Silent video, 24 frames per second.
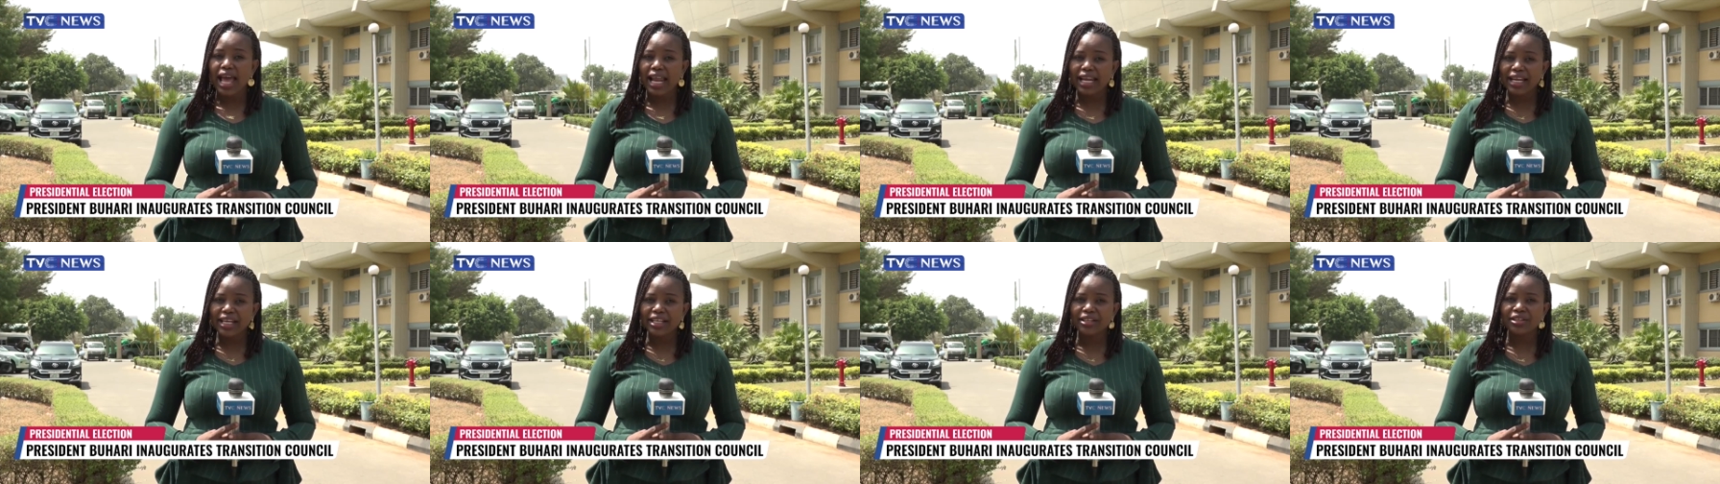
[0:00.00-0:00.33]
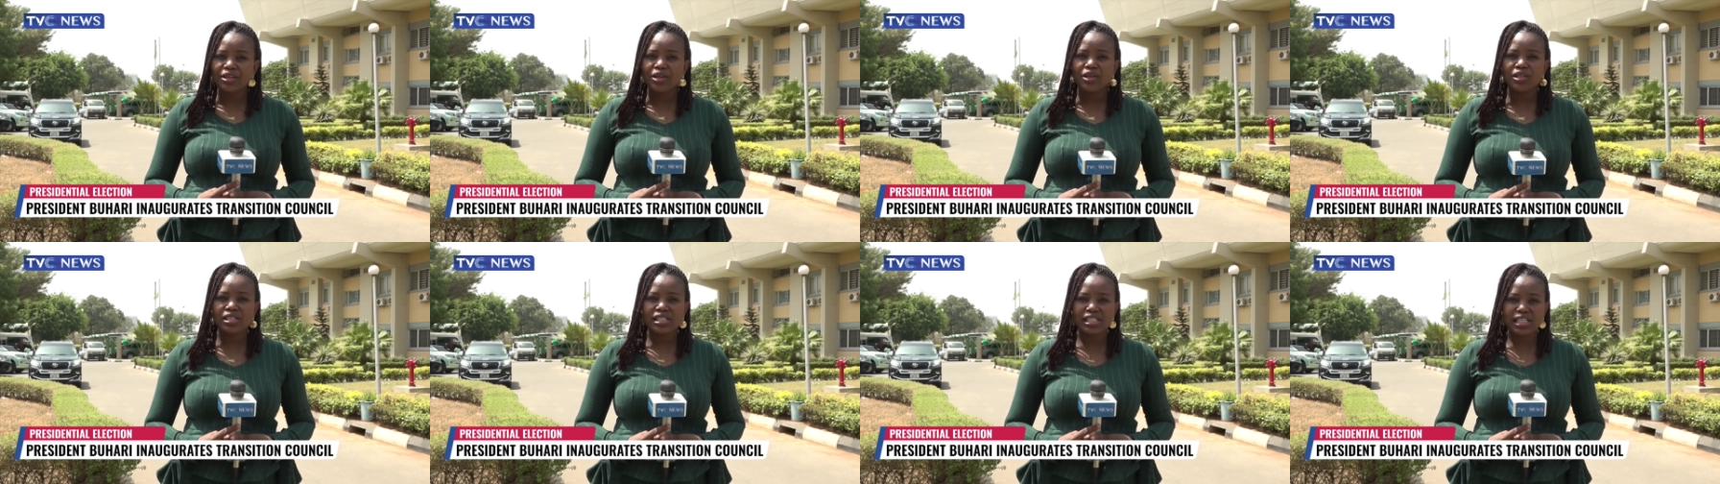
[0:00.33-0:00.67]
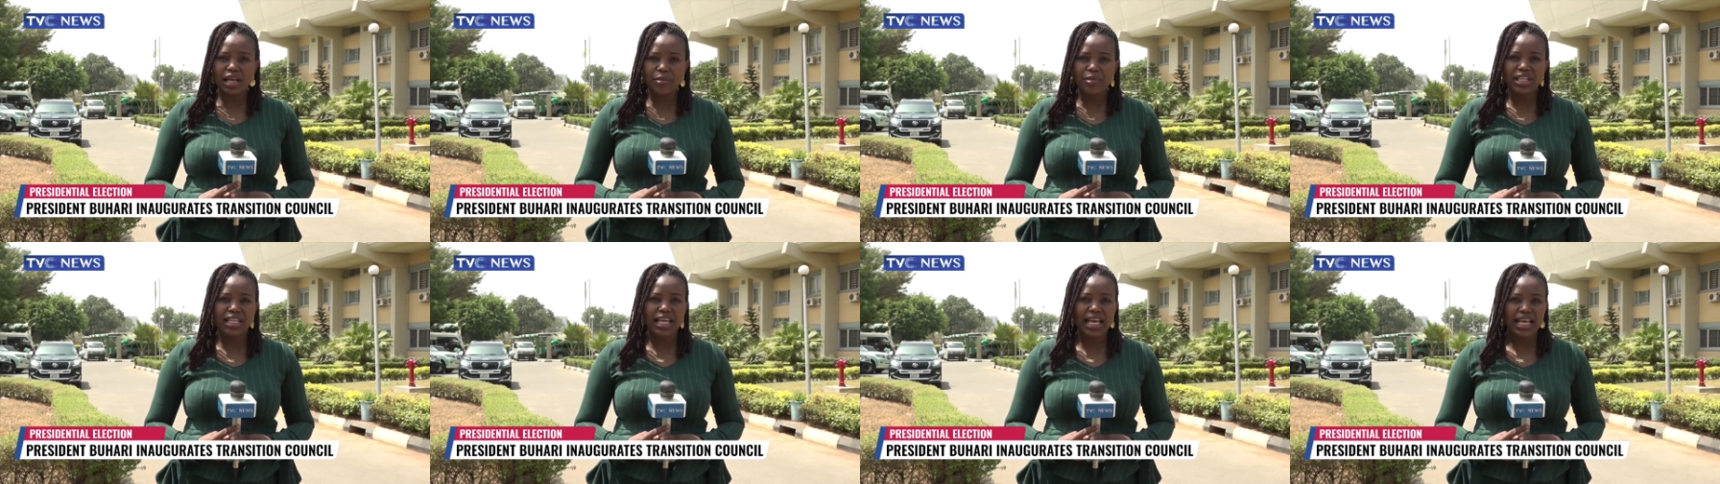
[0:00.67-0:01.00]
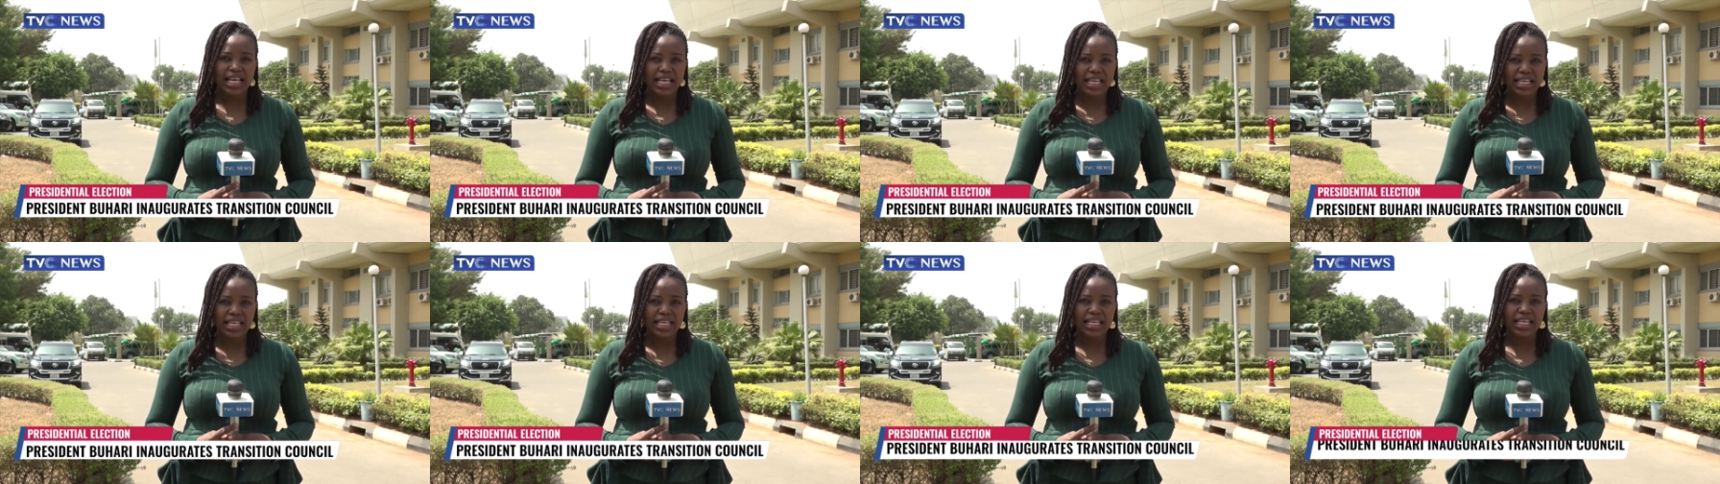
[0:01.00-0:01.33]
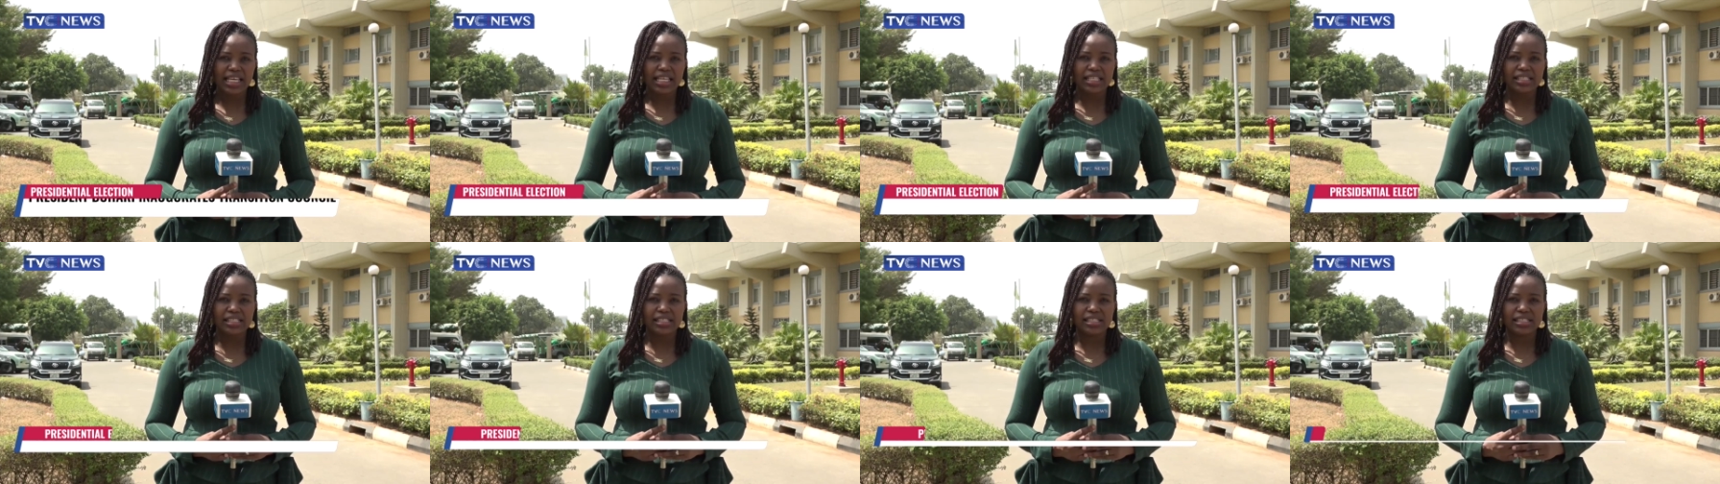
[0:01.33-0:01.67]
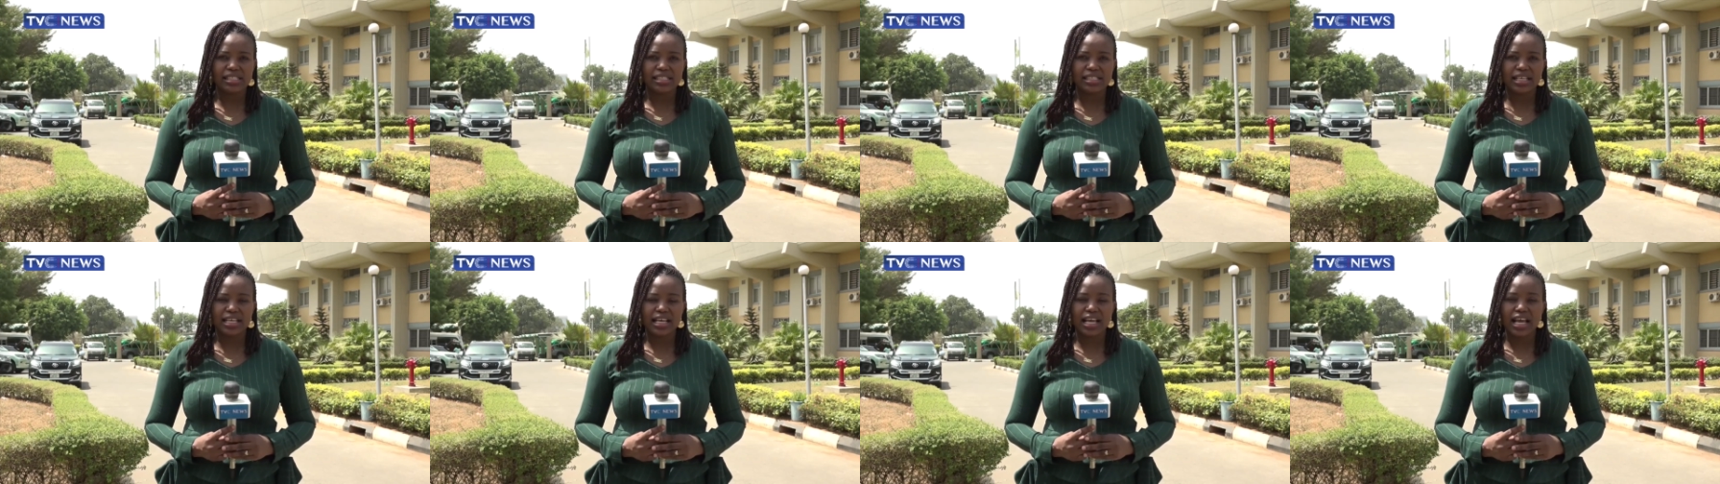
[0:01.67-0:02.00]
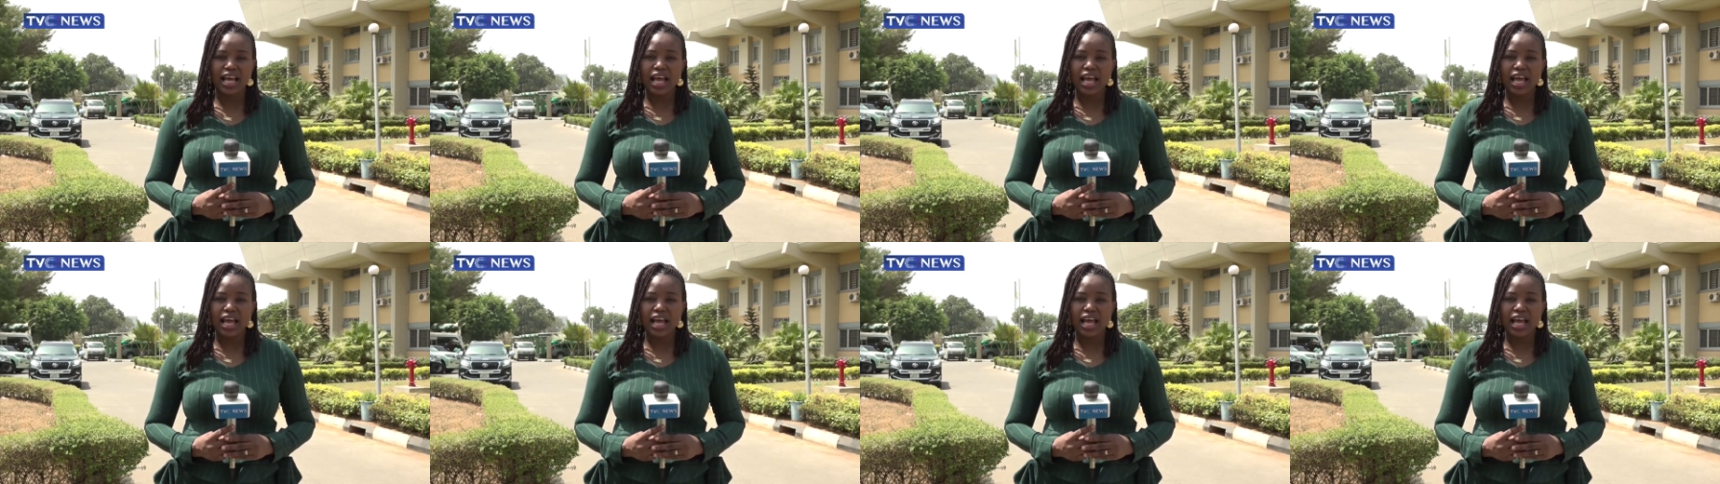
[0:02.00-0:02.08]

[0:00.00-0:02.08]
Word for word: Helen Osamide Akins,